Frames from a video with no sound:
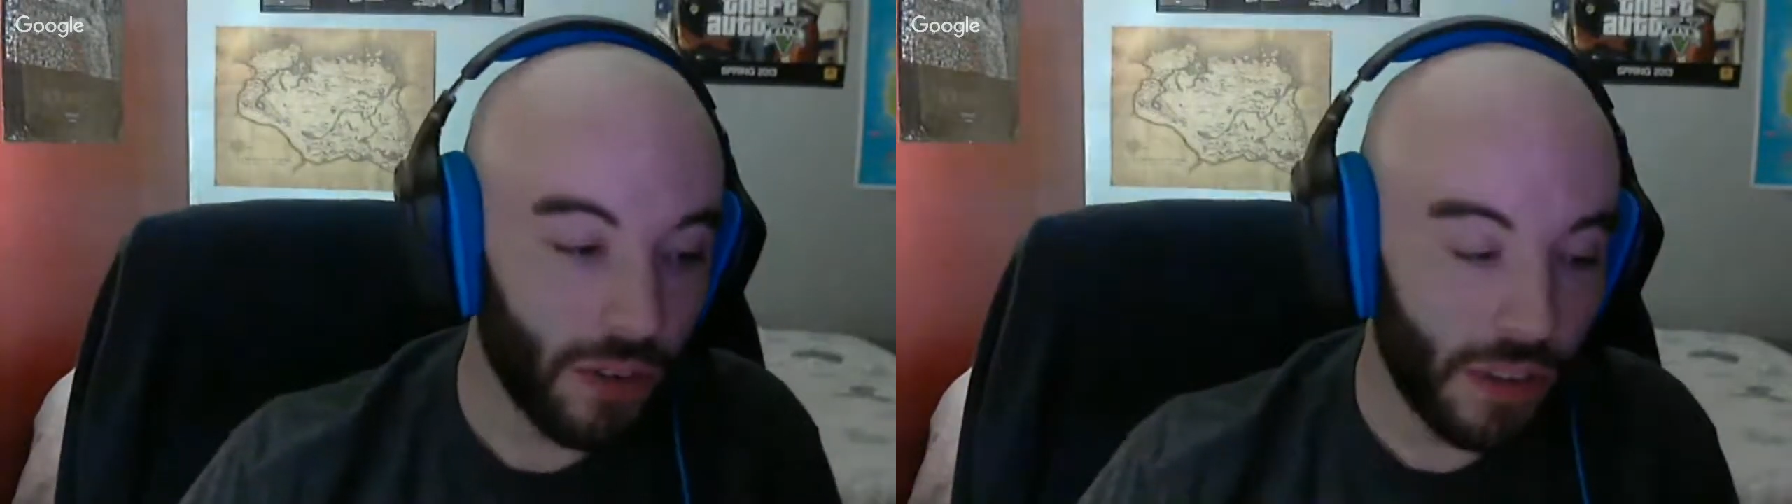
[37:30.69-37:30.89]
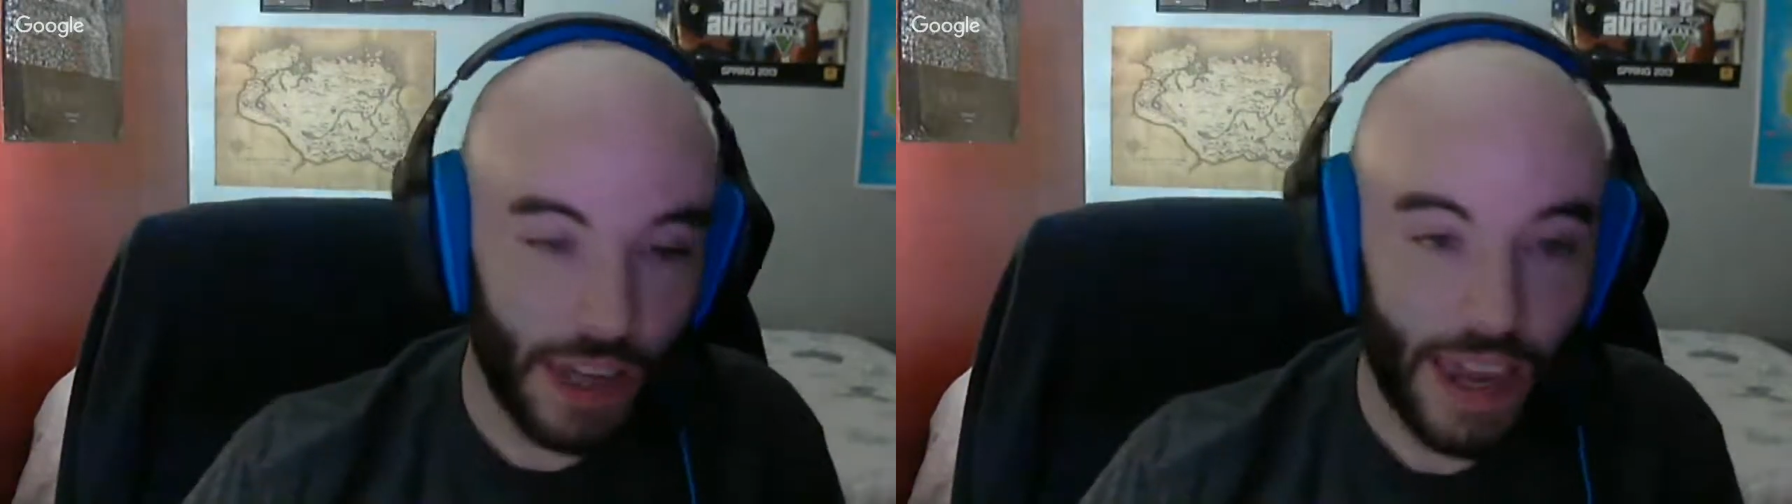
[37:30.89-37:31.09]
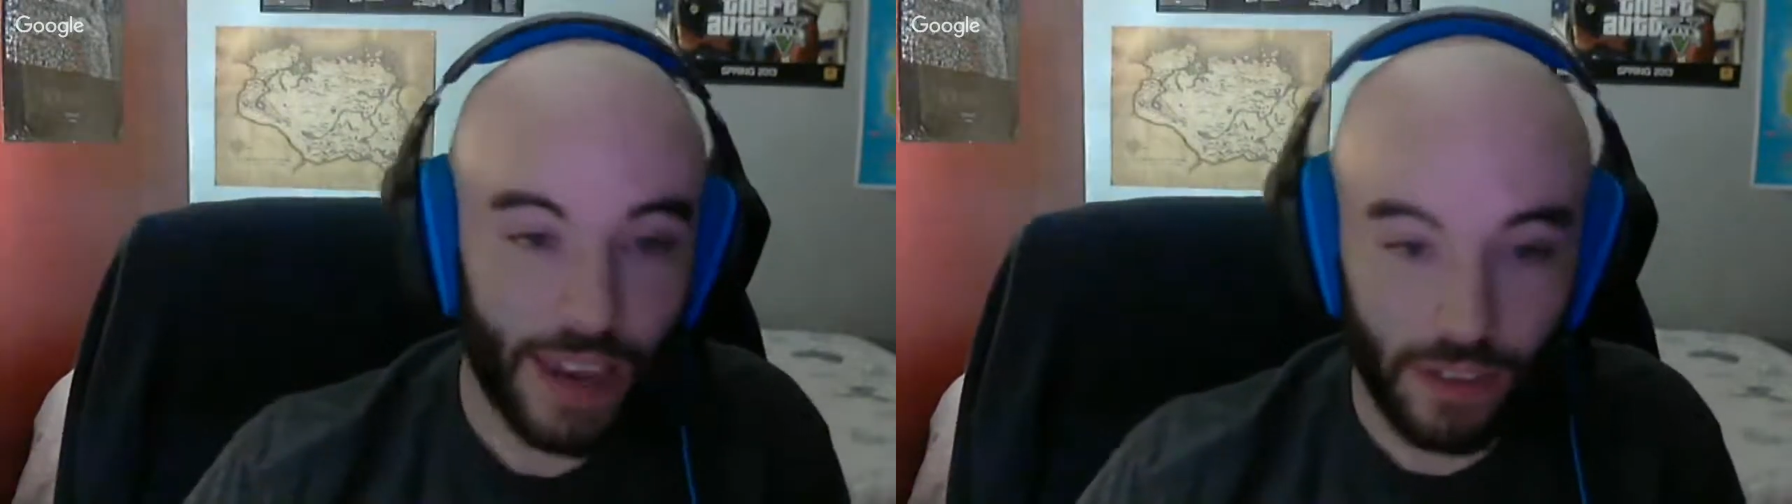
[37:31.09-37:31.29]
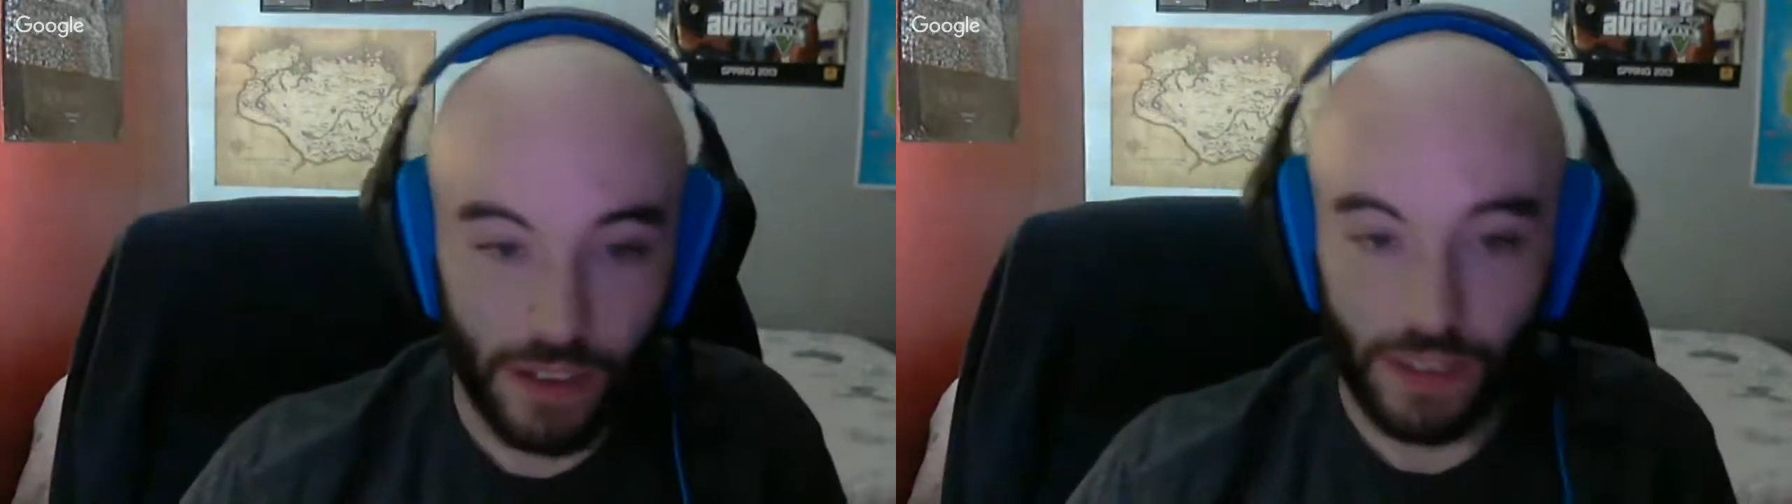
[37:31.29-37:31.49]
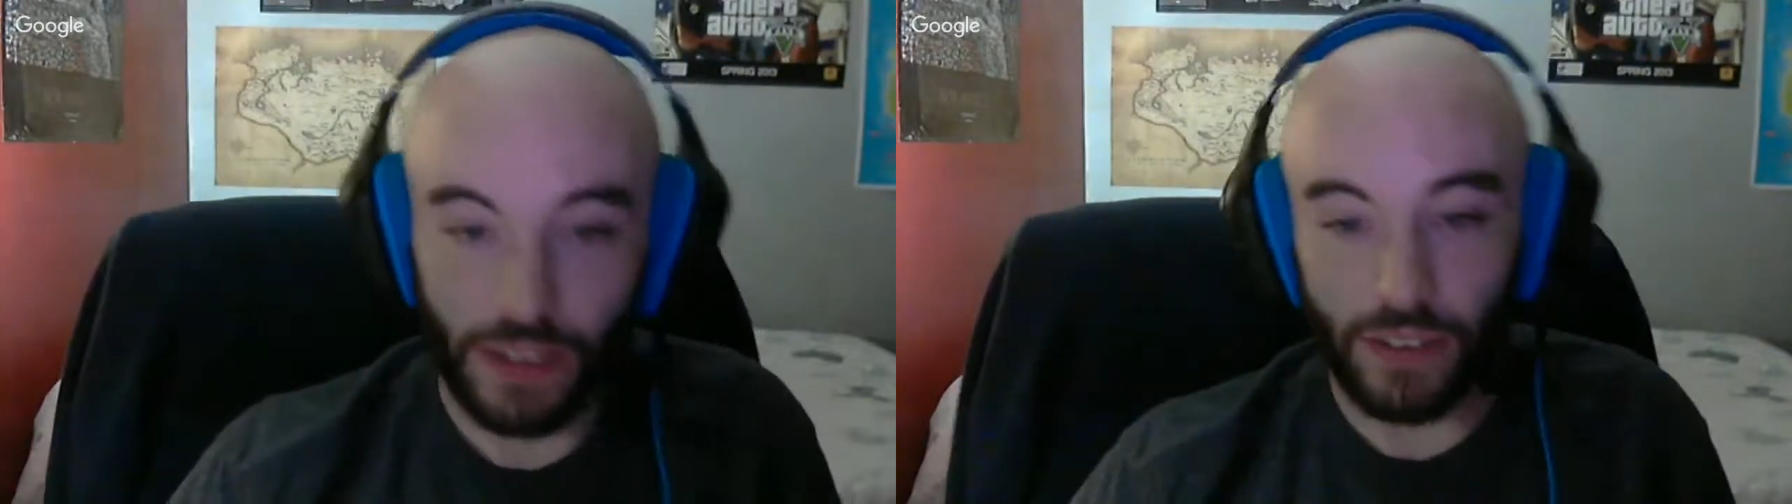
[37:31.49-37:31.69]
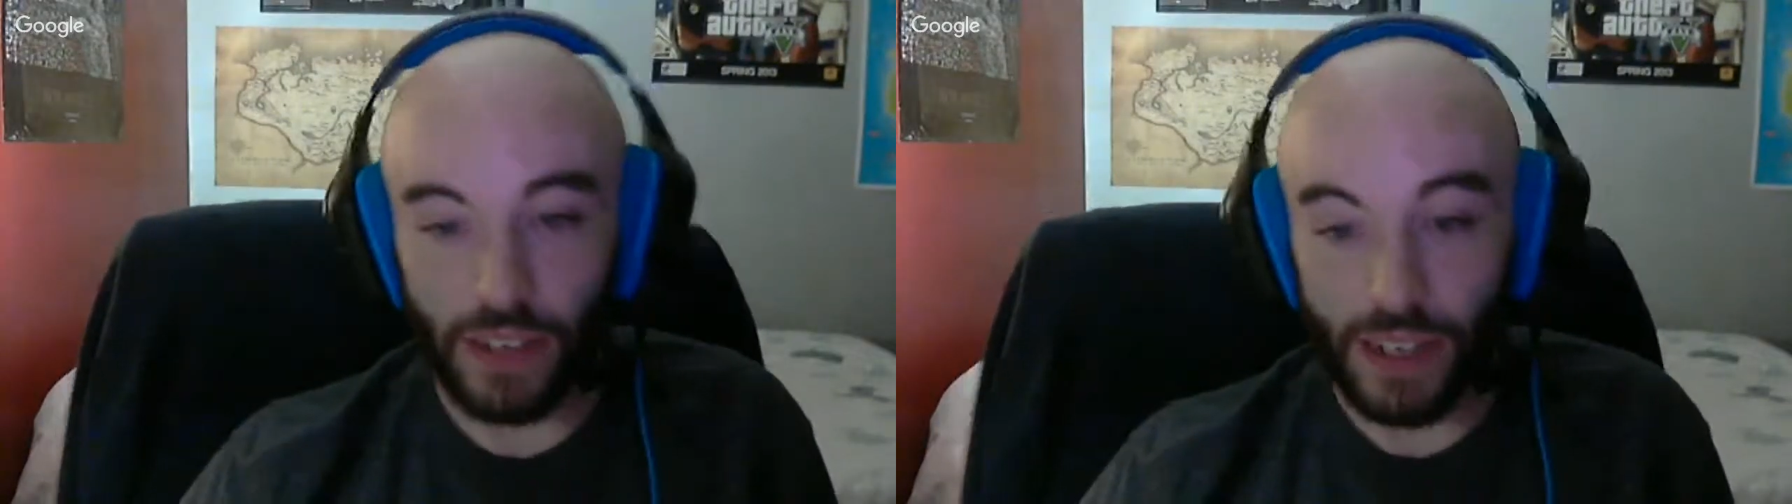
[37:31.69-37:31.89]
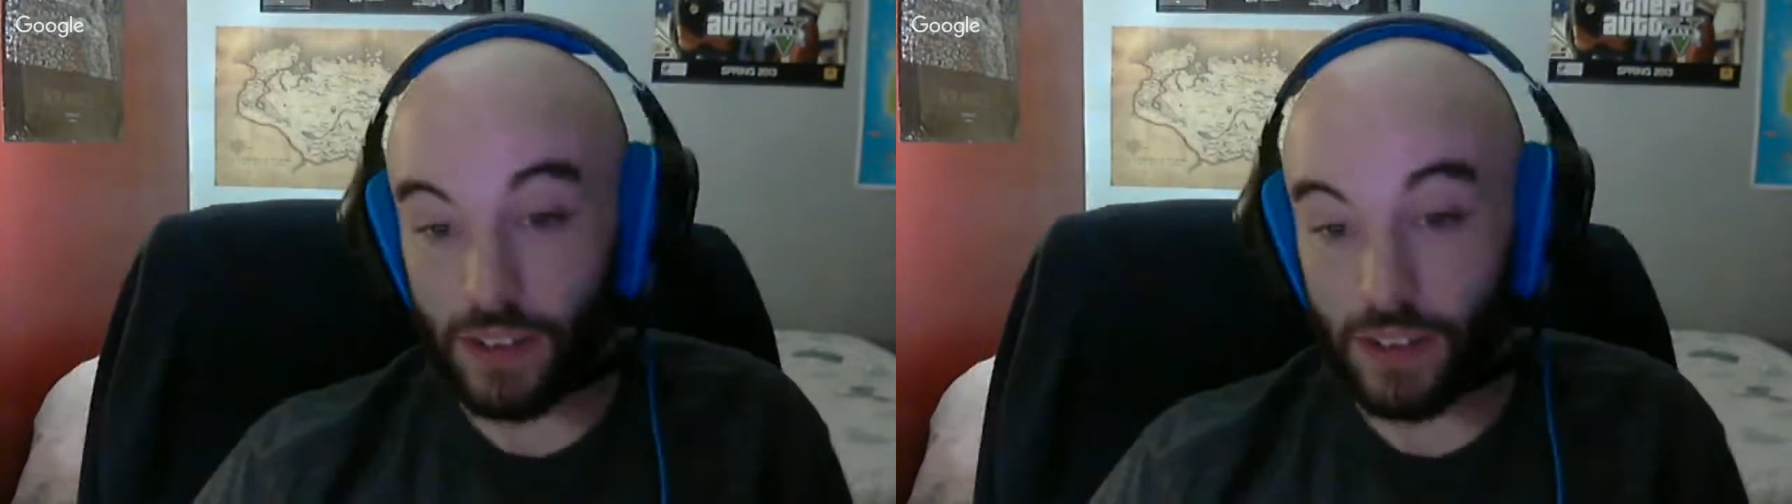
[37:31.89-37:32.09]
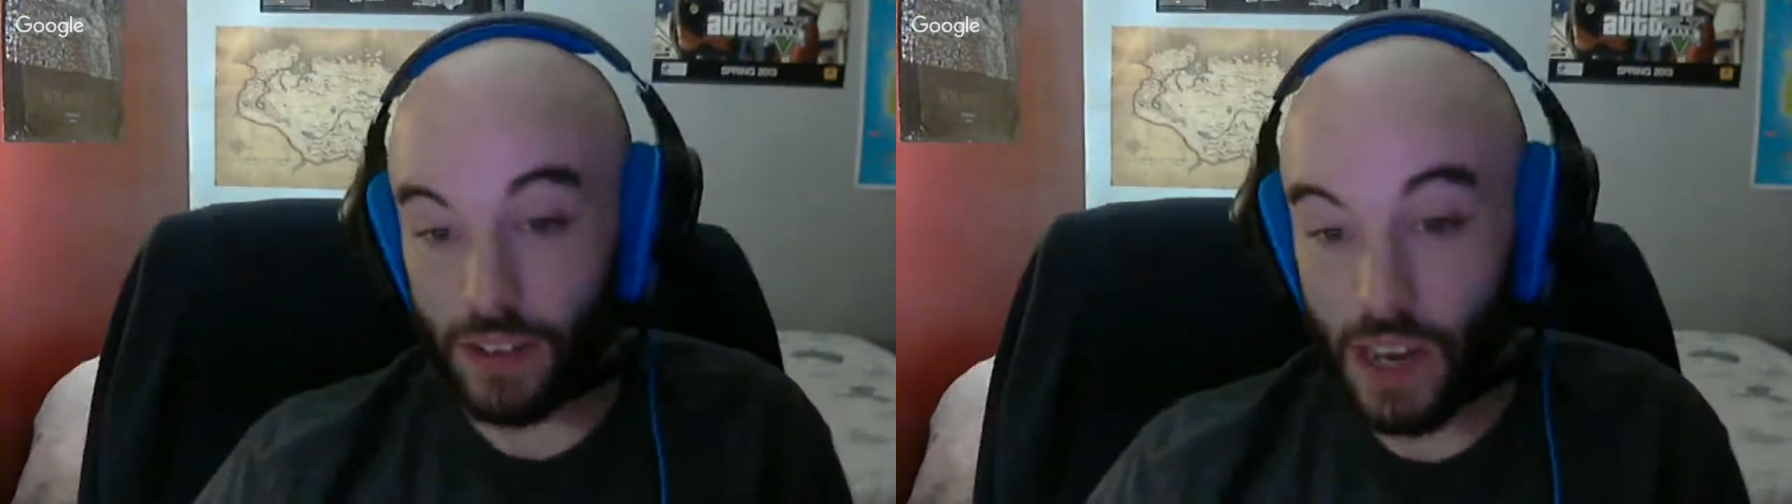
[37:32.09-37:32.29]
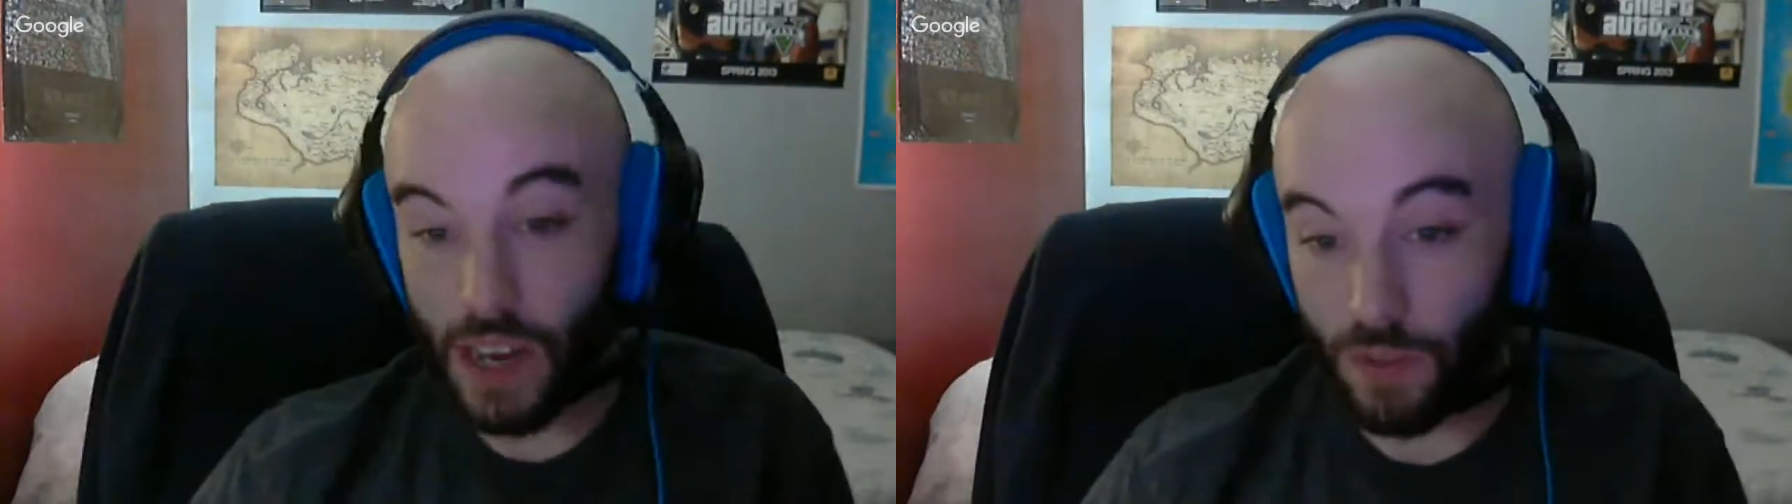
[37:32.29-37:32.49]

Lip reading: accidentally deleted a save of